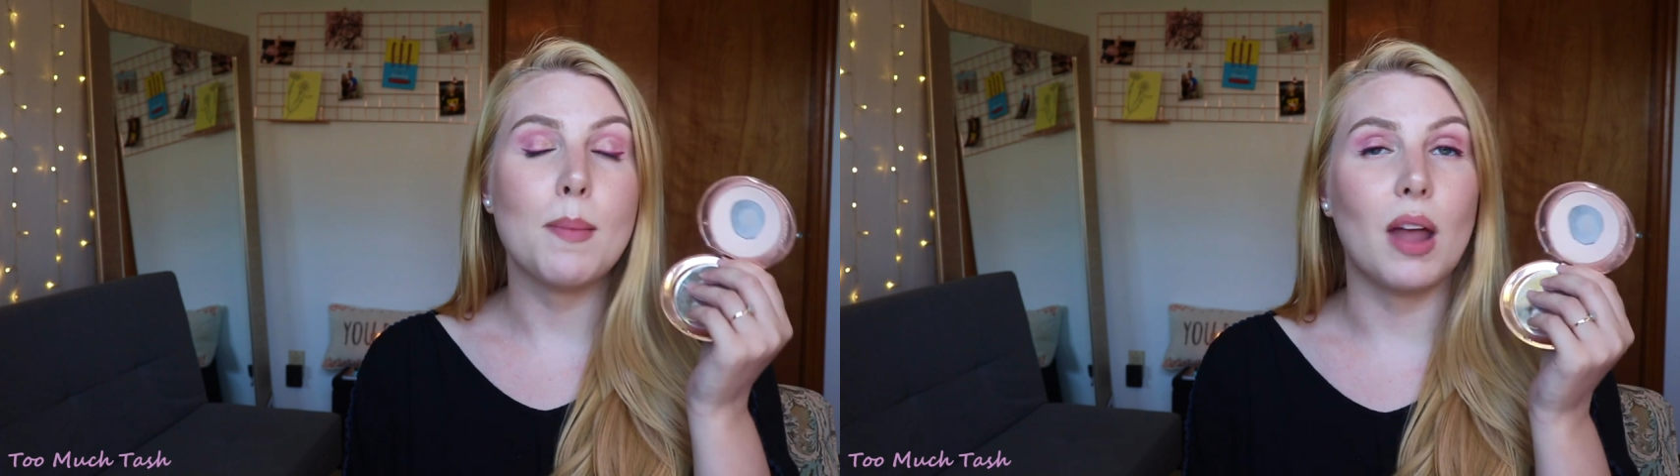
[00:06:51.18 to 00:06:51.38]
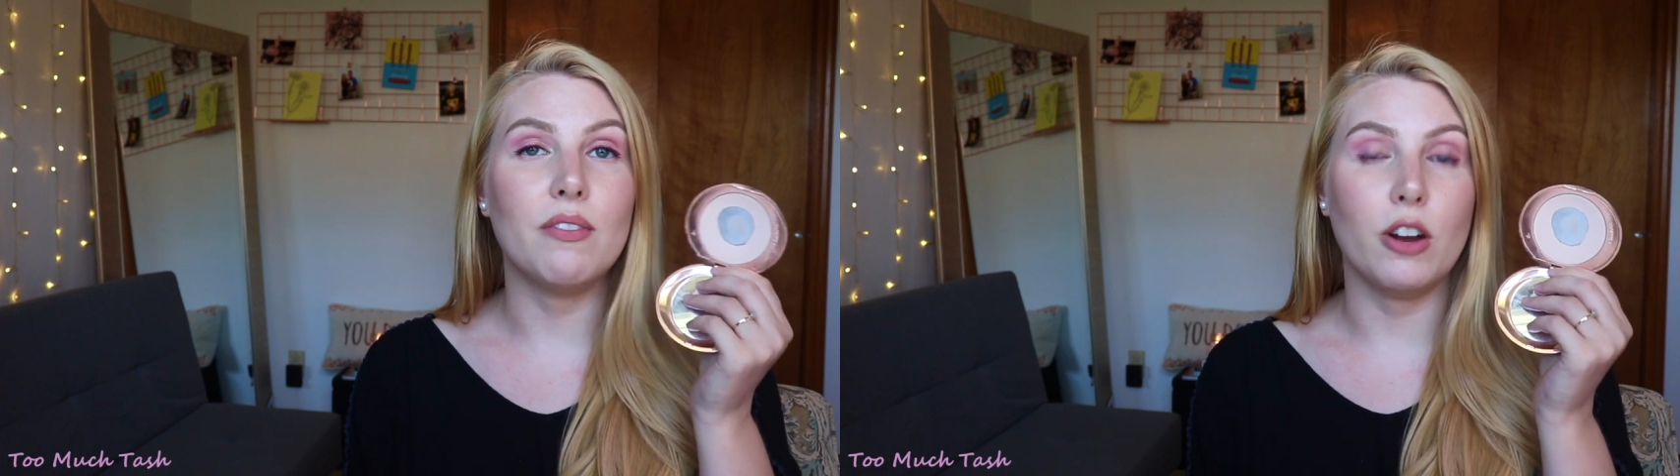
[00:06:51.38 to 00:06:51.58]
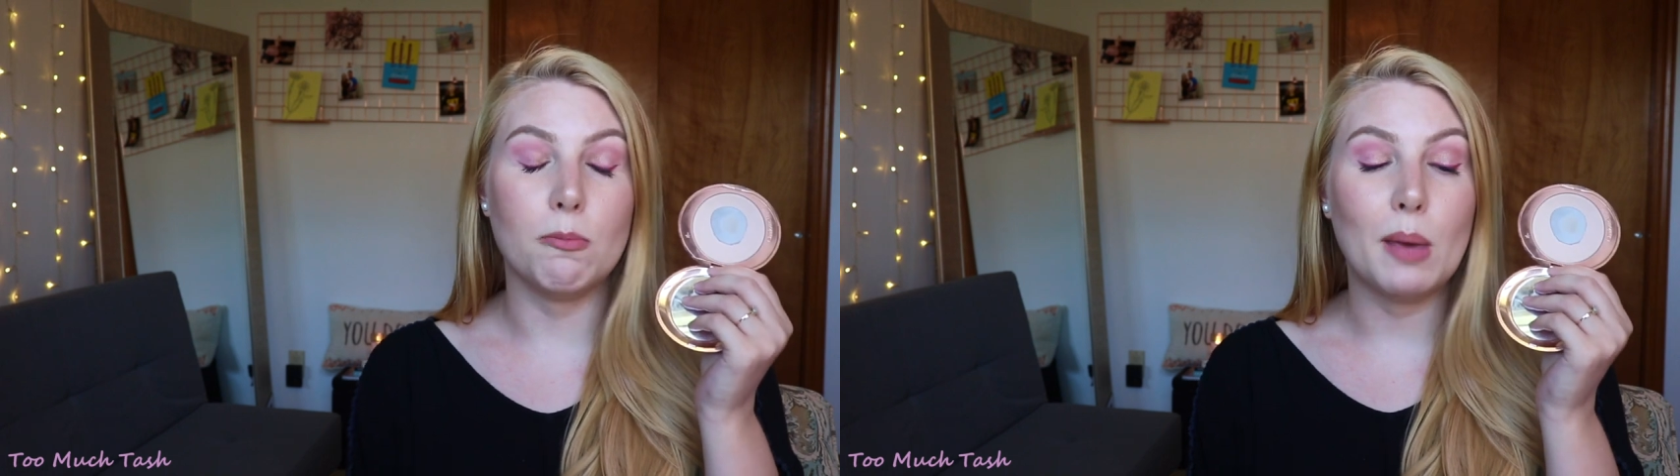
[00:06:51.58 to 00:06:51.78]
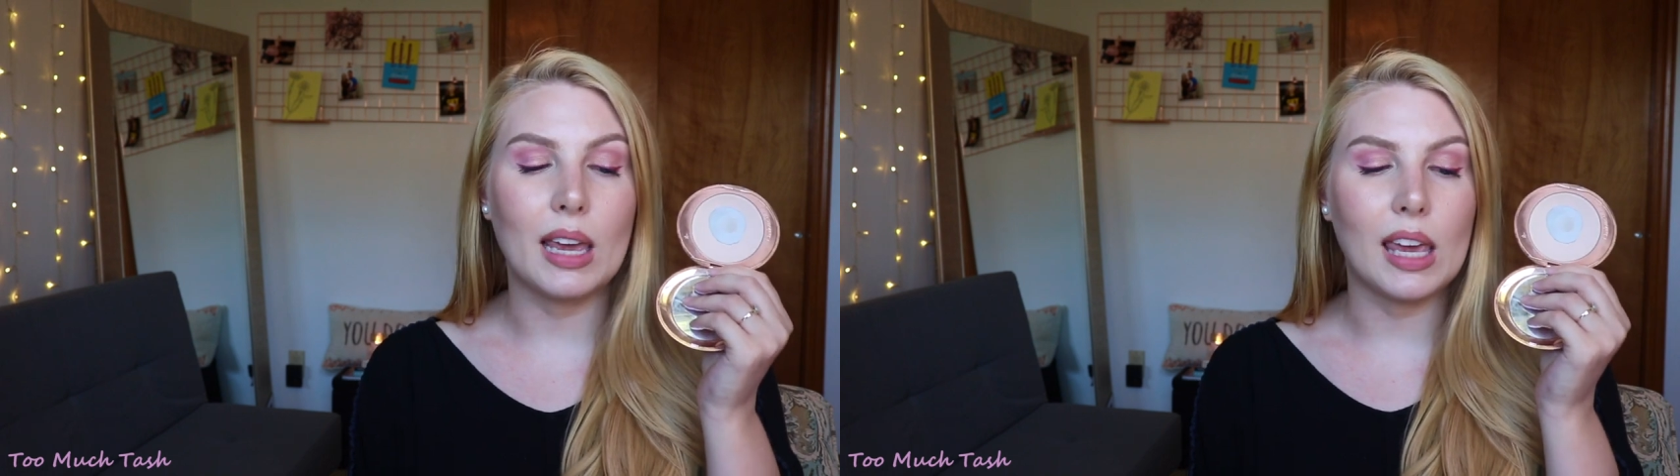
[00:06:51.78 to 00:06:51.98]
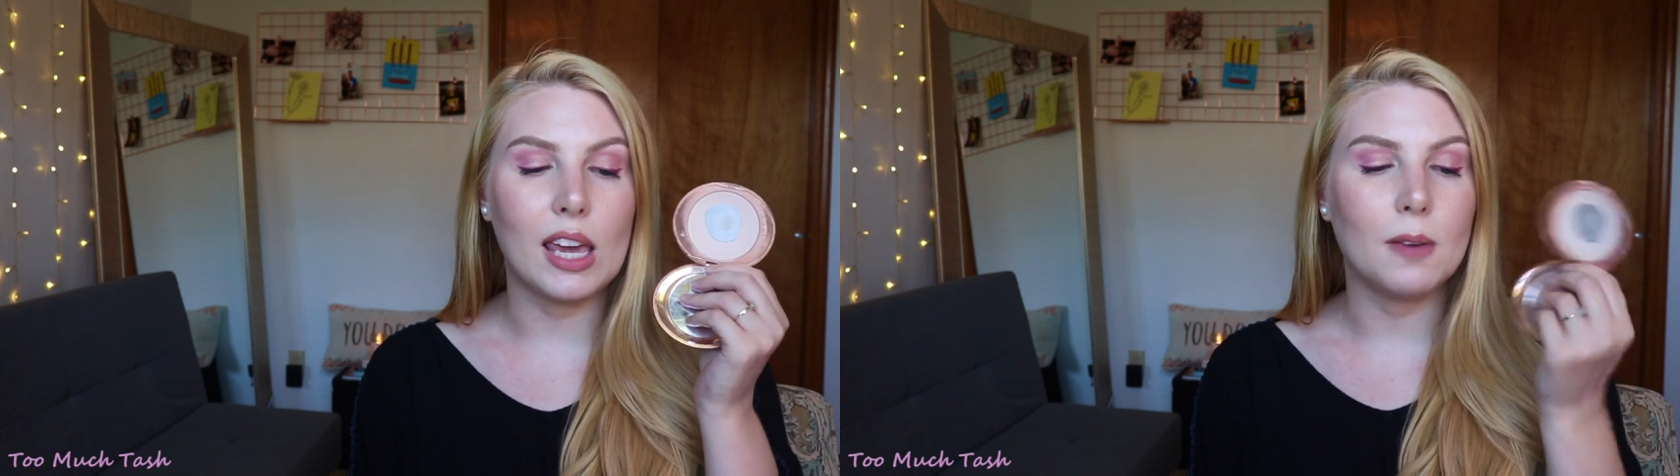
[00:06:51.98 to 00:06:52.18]
I'm not very
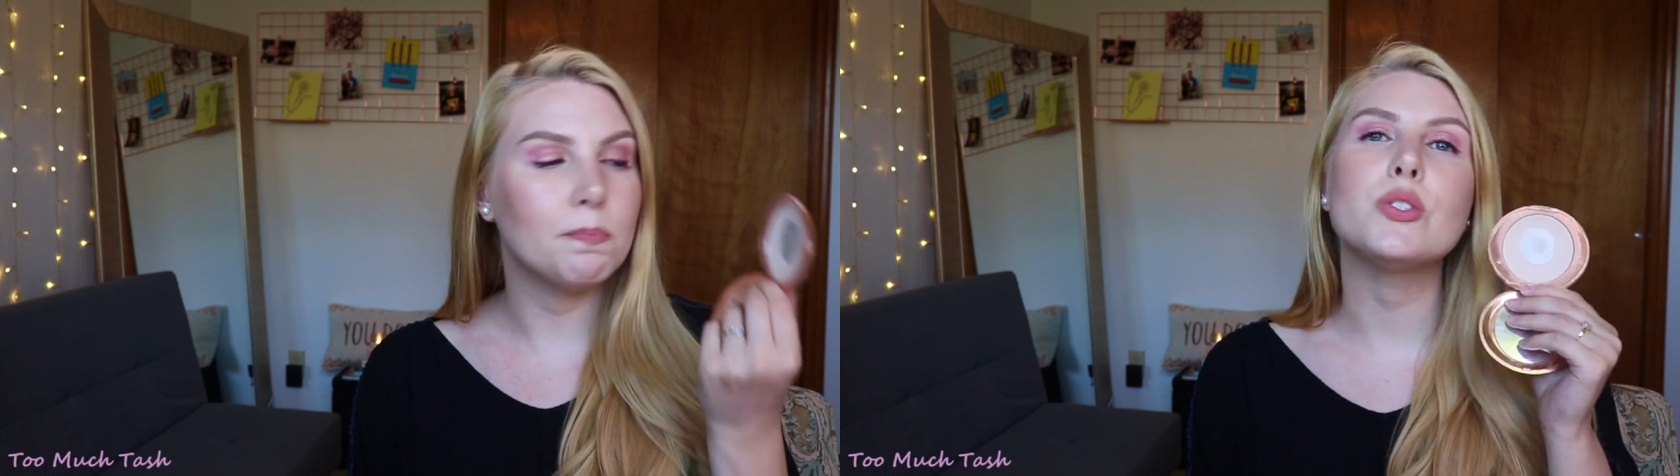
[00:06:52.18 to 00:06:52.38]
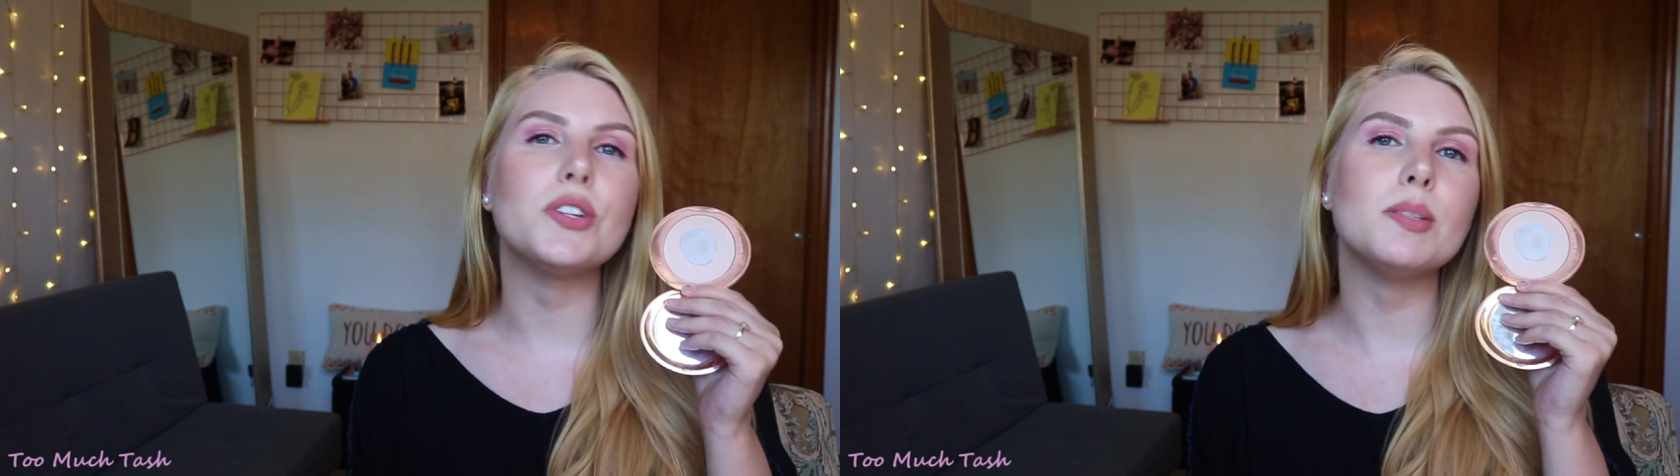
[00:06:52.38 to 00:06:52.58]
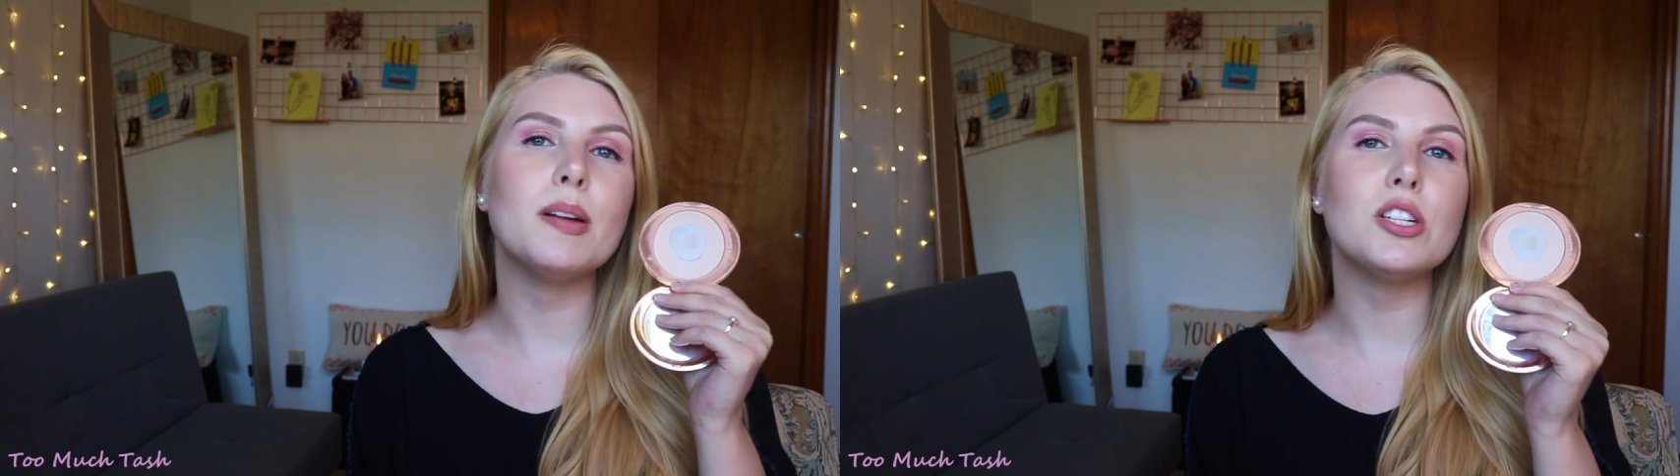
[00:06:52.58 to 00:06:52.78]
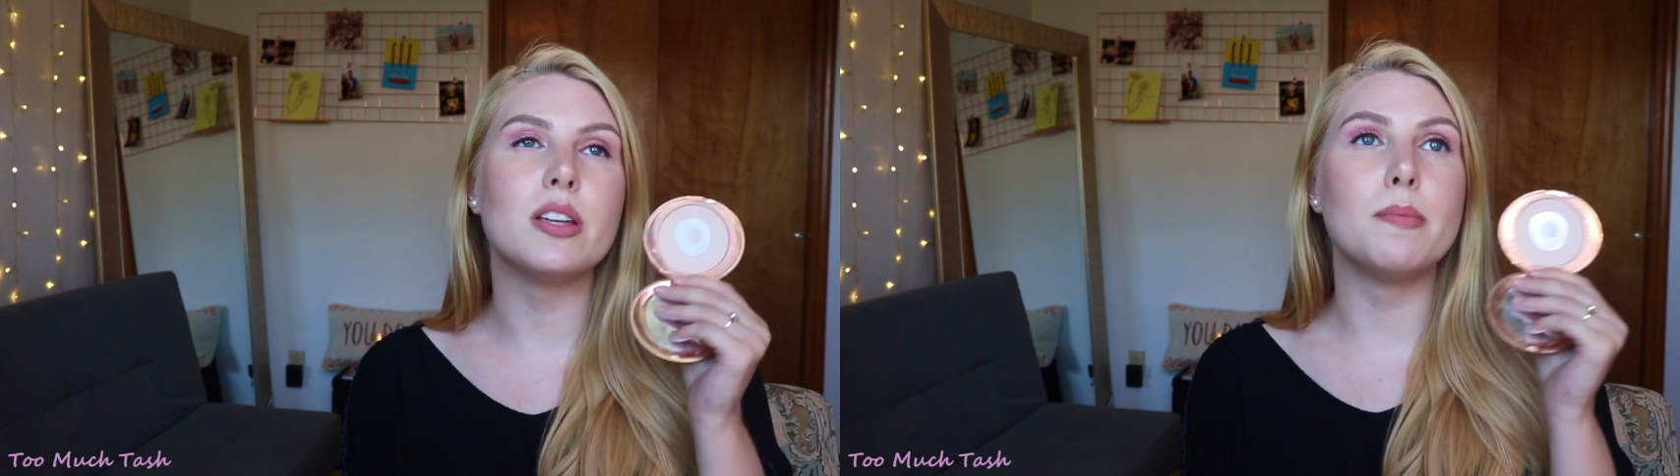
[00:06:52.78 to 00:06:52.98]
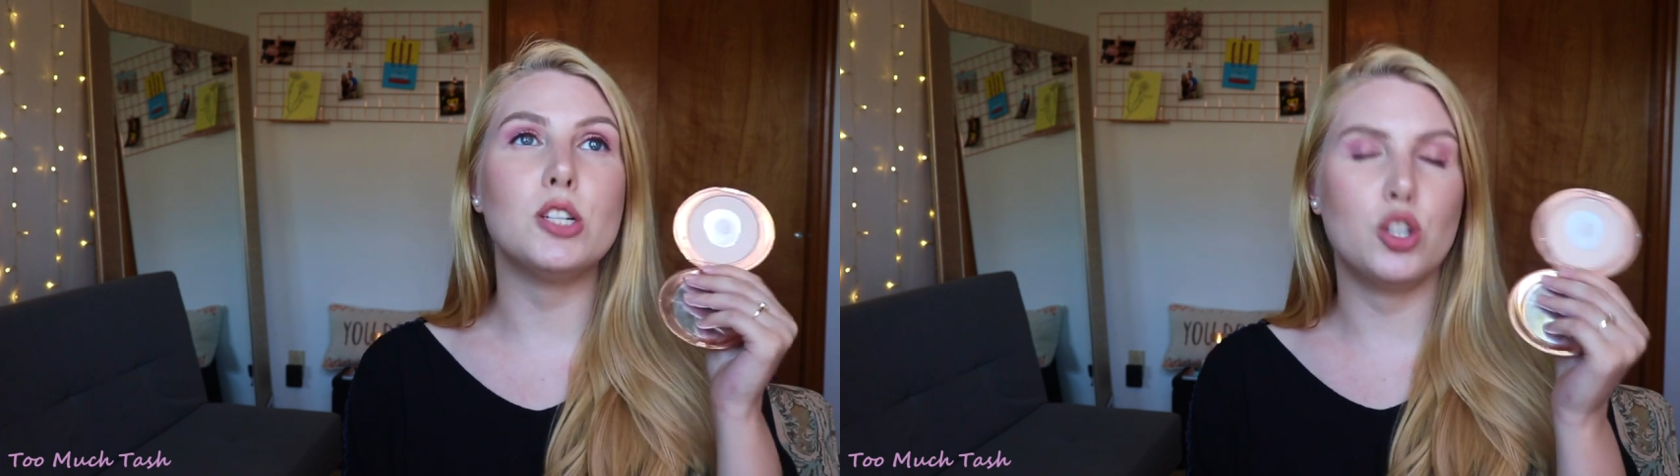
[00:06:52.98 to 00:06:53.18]
picky. So as much
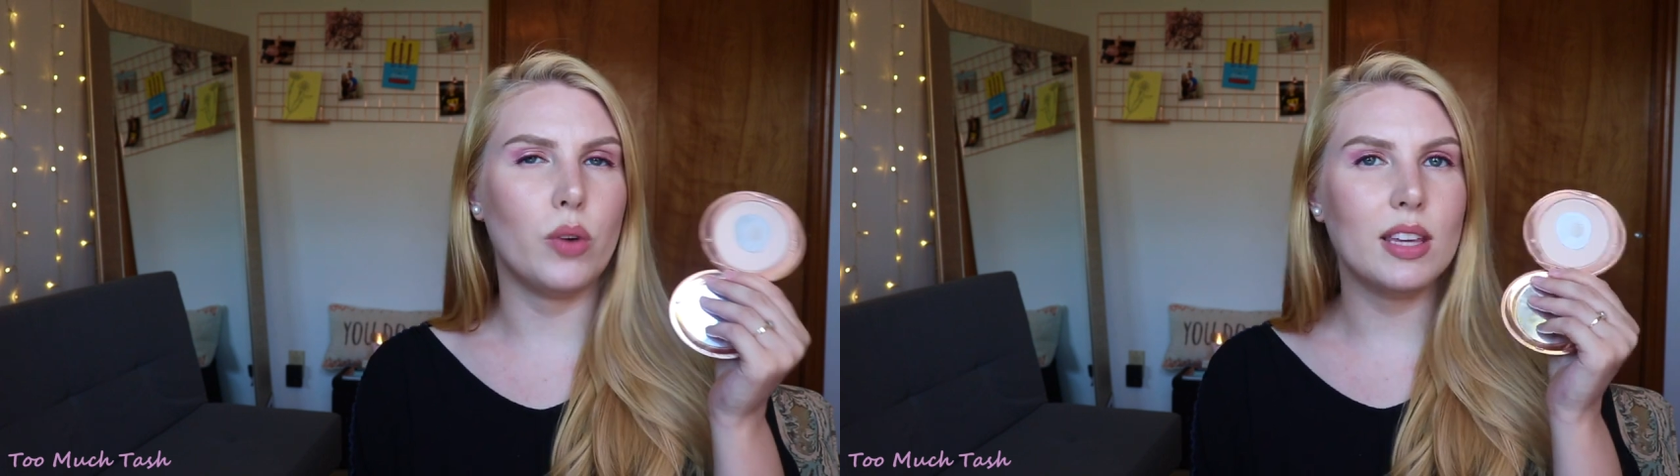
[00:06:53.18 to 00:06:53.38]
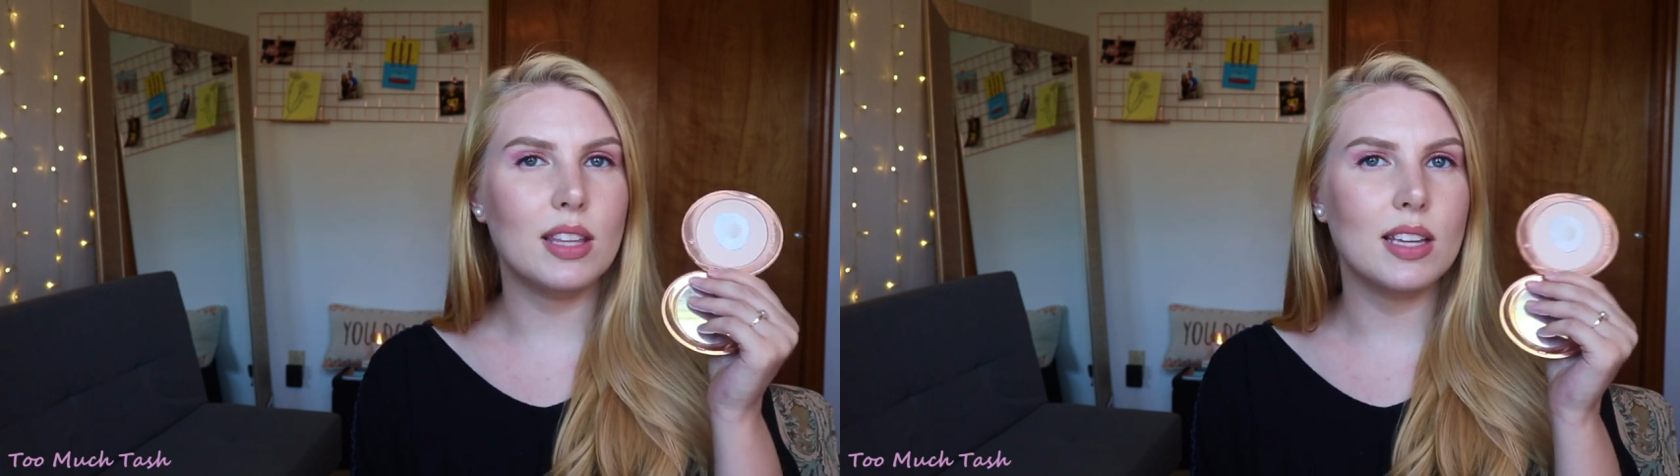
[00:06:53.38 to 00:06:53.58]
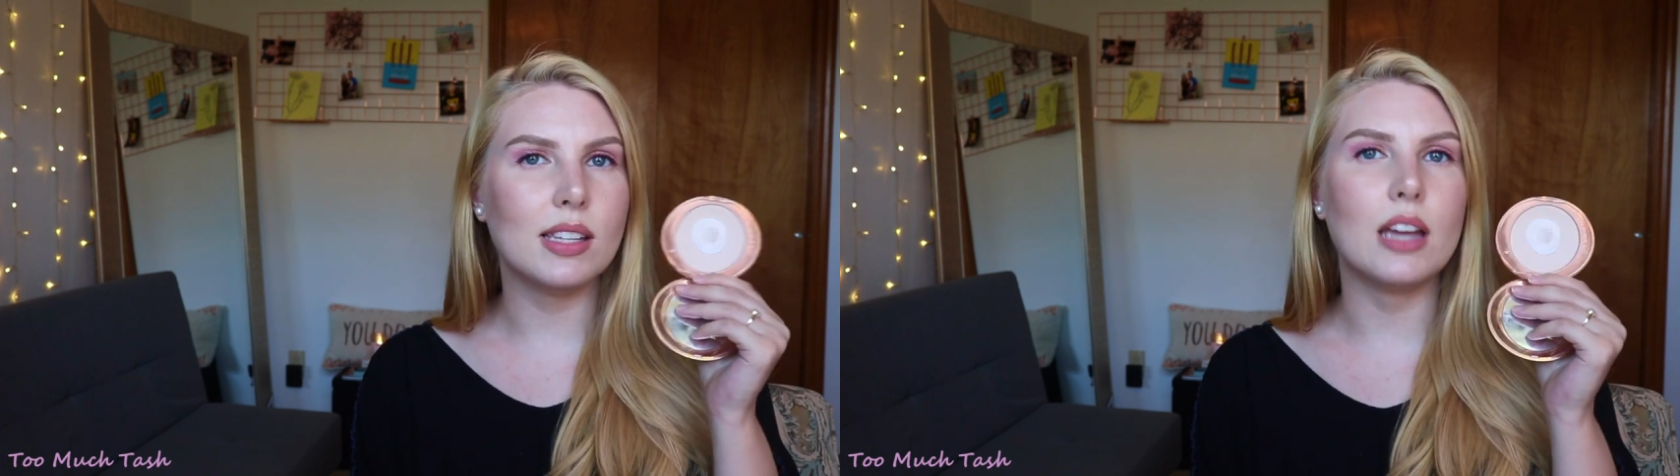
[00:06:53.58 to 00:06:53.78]
as I'm enjoying this,